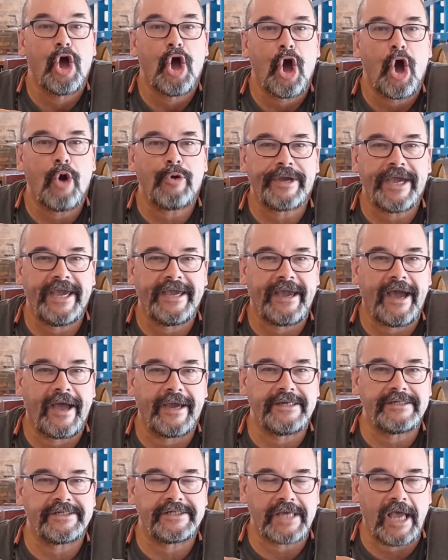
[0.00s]
Okay,
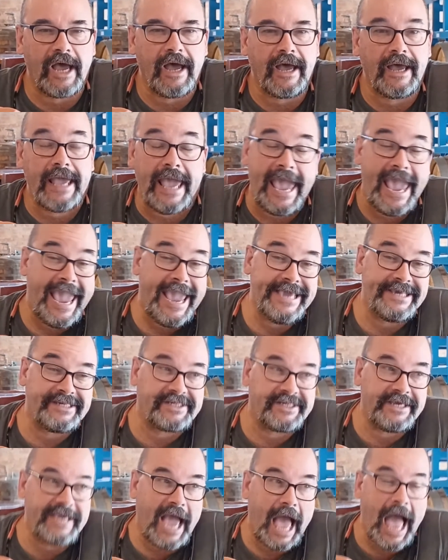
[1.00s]
guys, hazy